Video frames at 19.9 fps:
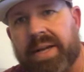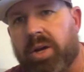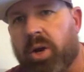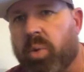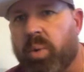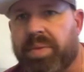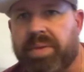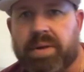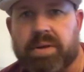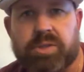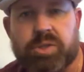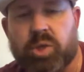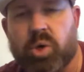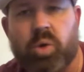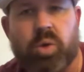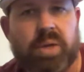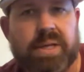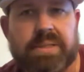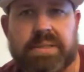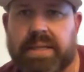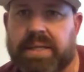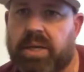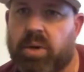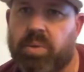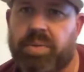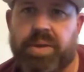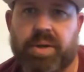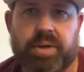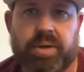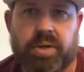know when their school is. They know
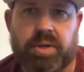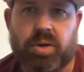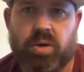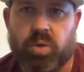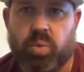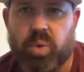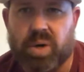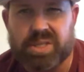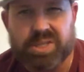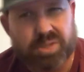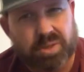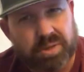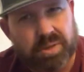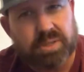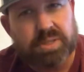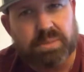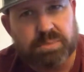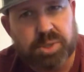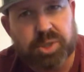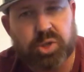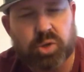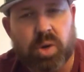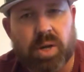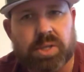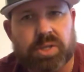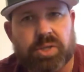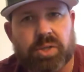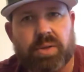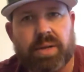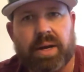when they're going to go to work. So there's some
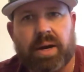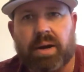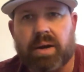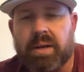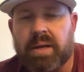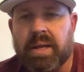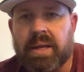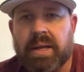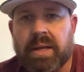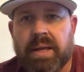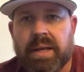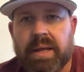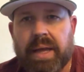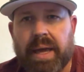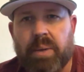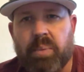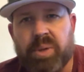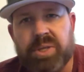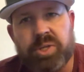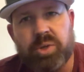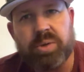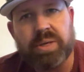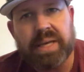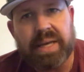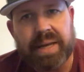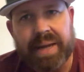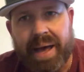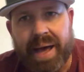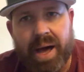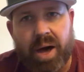structure there. And when you
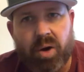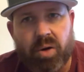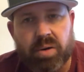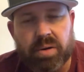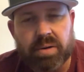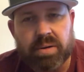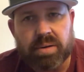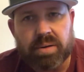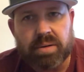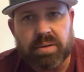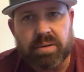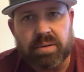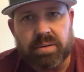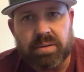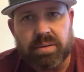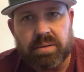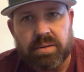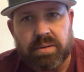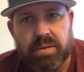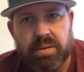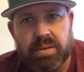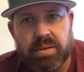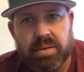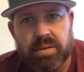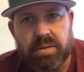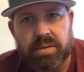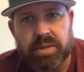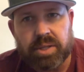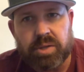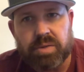get out,
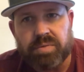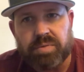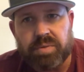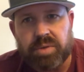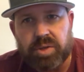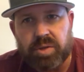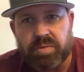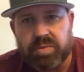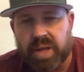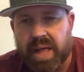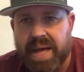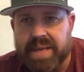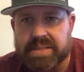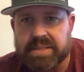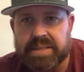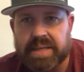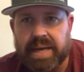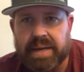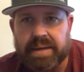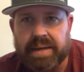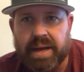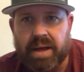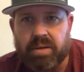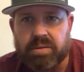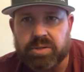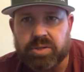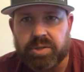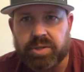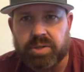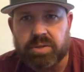you've lost that now.
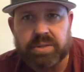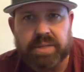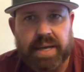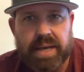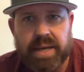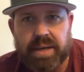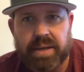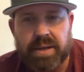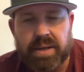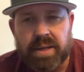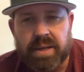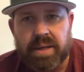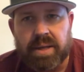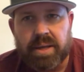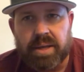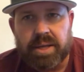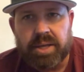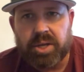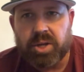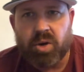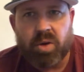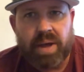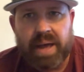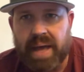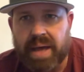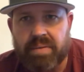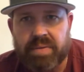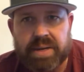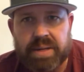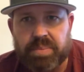So your day, you don't
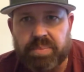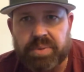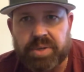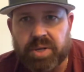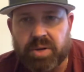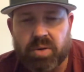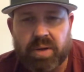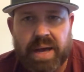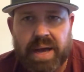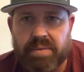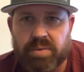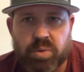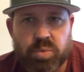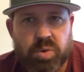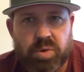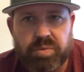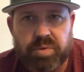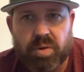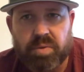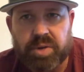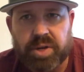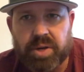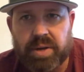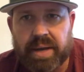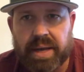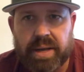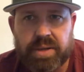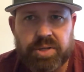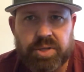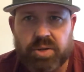have a roof over your
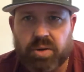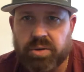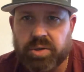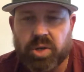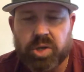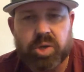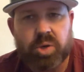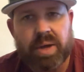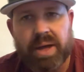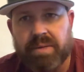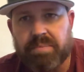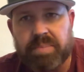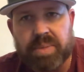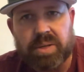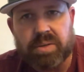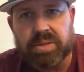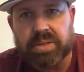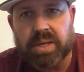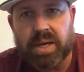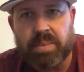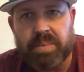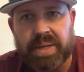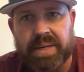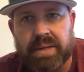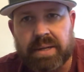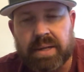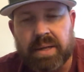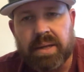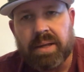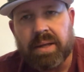head. You don't know you have meals coming.
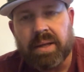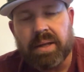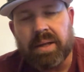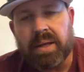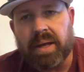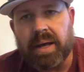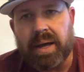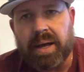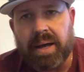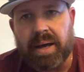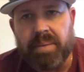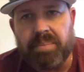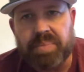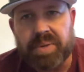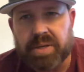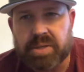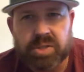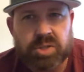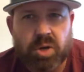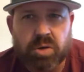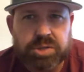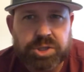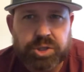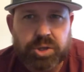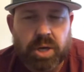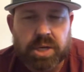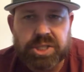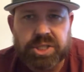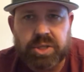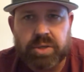There's no
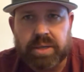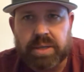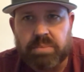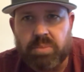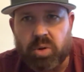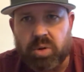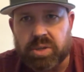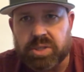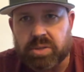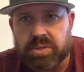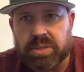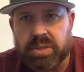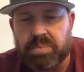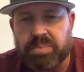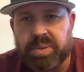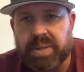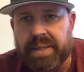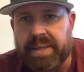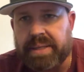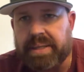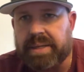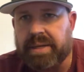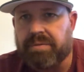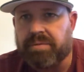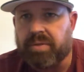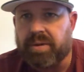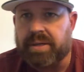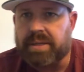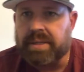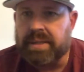structure anymore. So it's completely
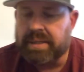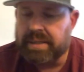different.